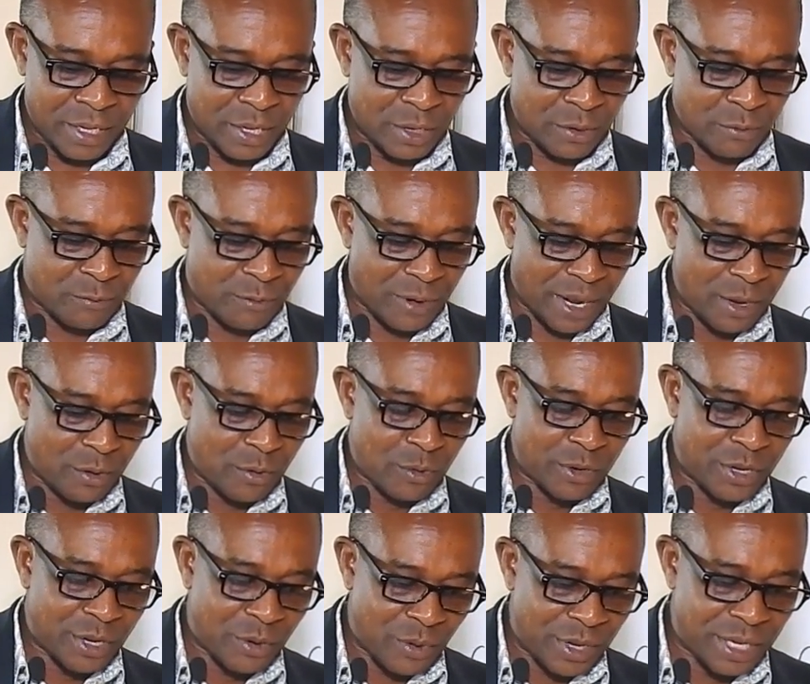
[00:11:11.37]
If I go
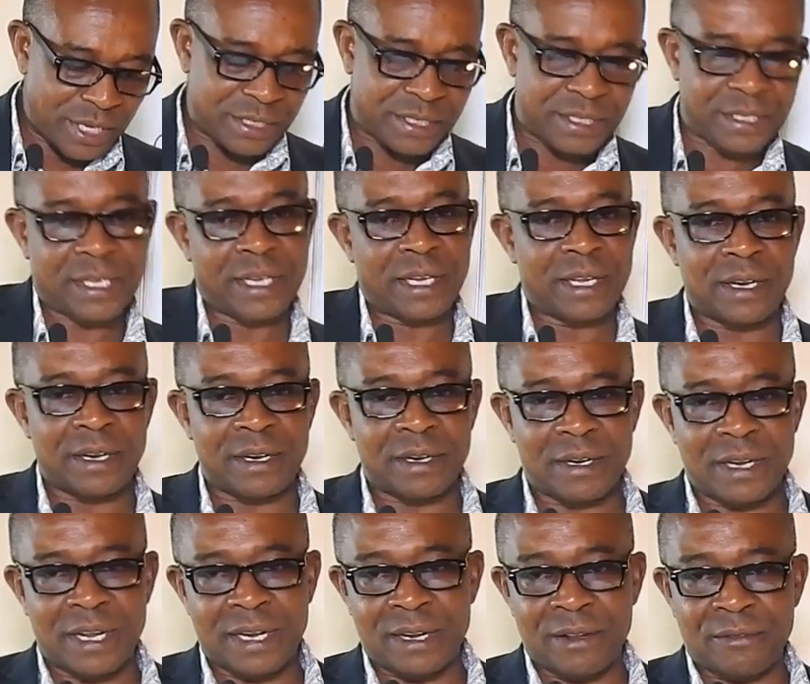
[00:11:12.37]
on a weighing
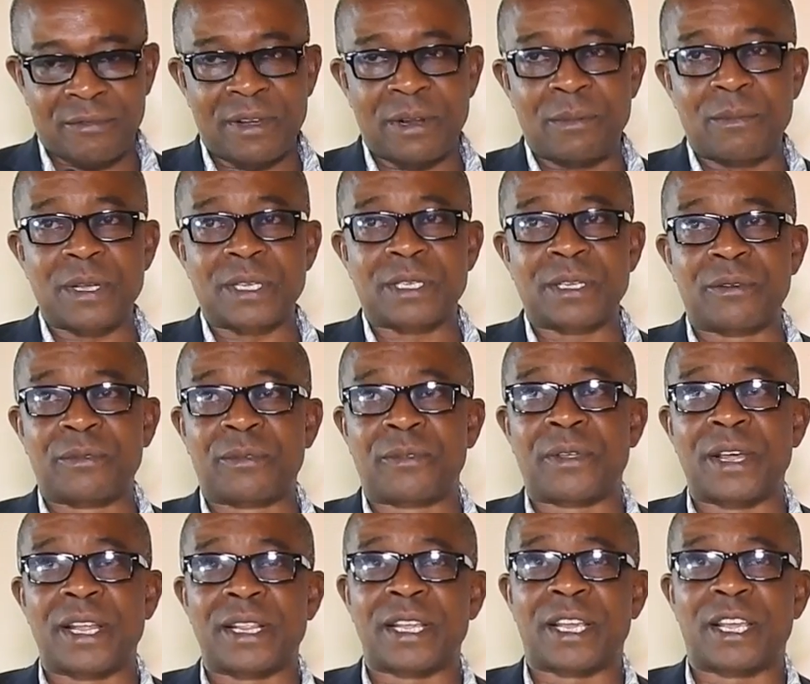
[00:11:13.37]
scale and I find myself
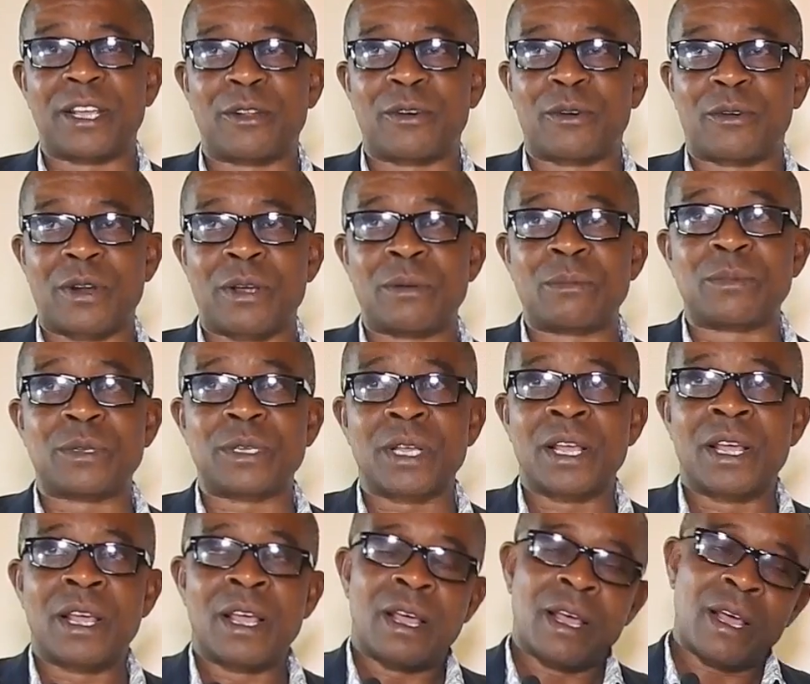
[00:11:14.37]
30
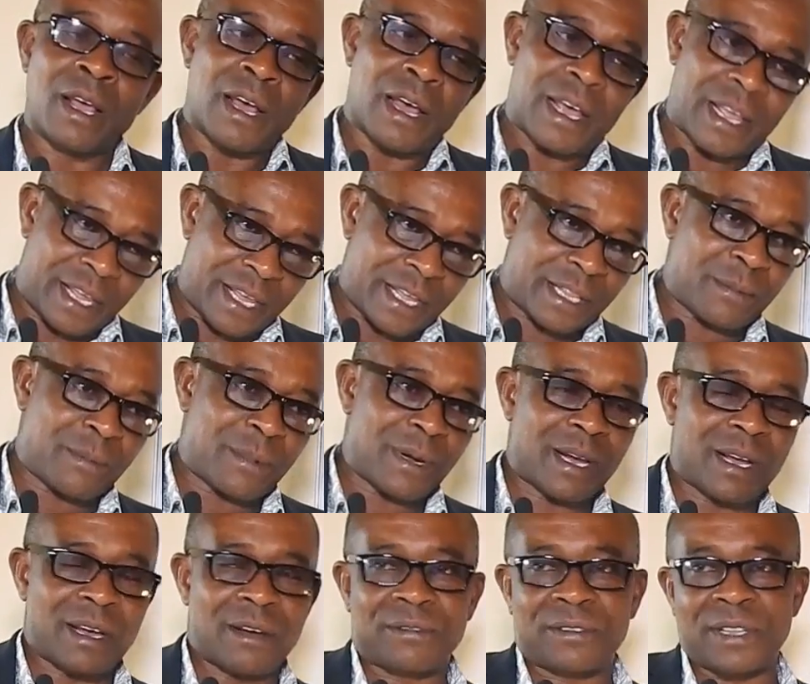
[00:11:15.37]
kilograms, I get
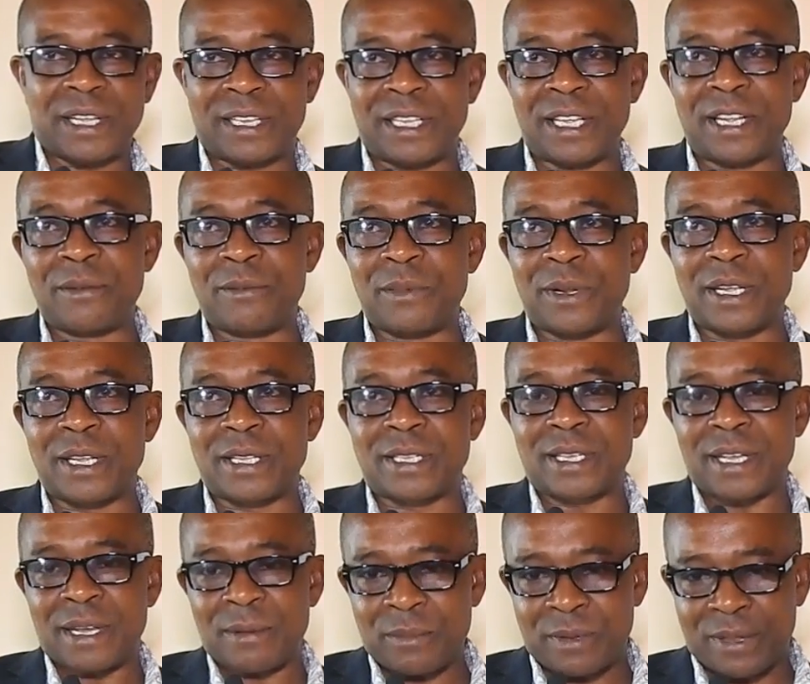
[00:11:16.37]
back after 10
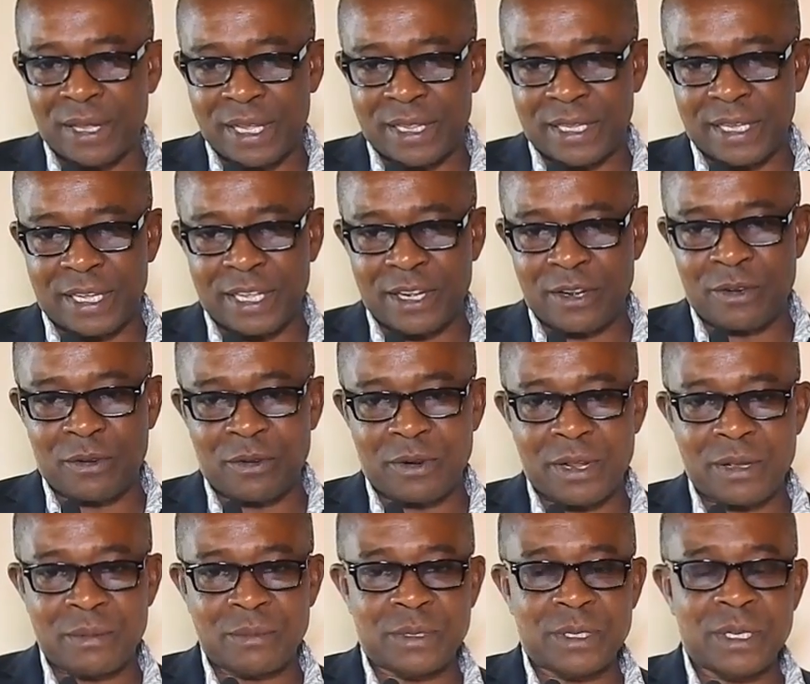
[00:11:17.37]
minutes, I'm 30
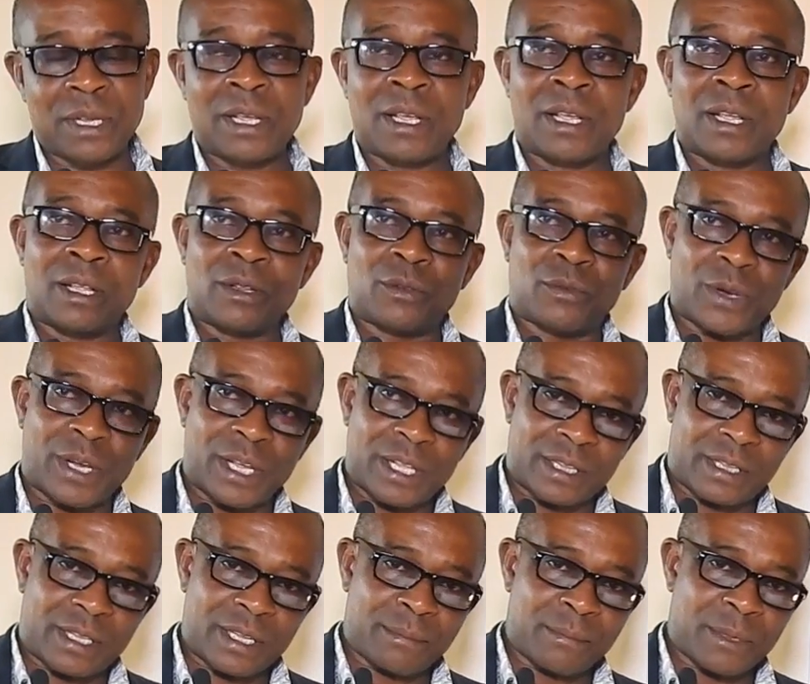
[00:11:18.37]
kilograms.
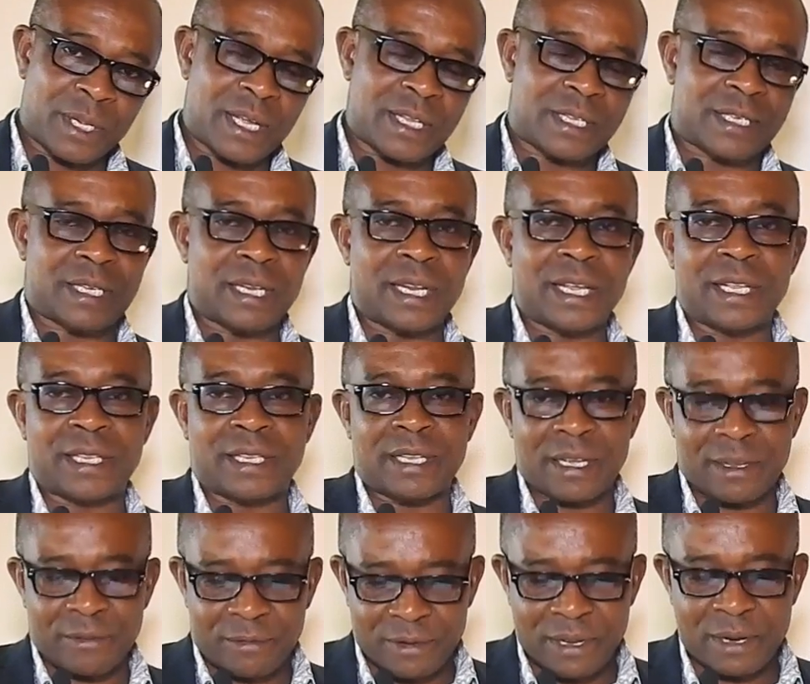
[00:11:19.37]
20 minutes
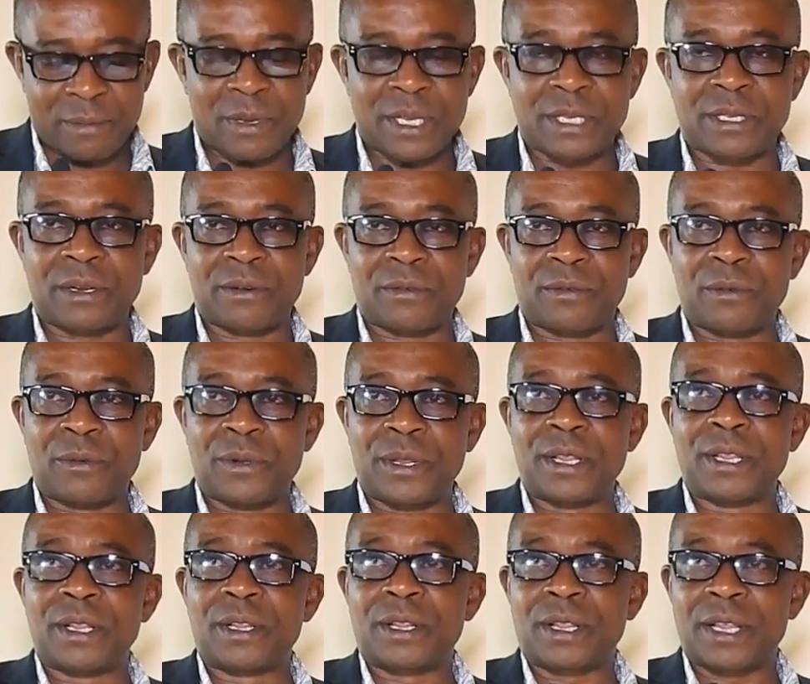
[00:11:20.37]
later, I find myself
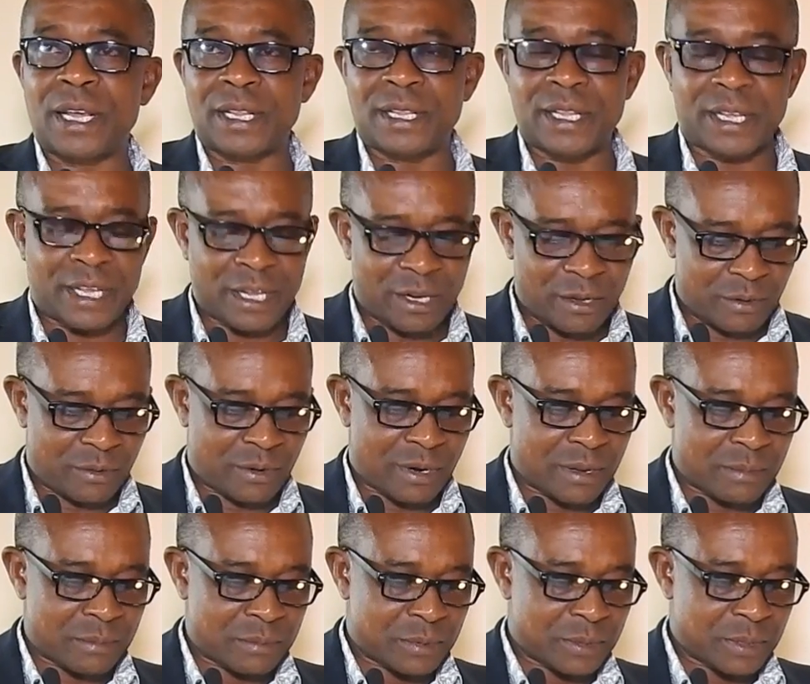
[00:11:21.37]
with 30
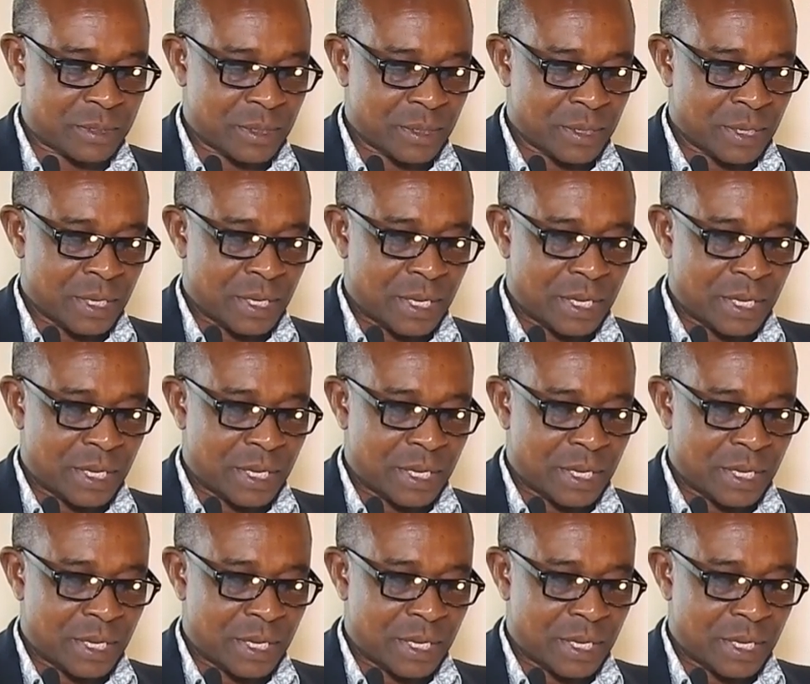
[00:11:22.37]
kilograms.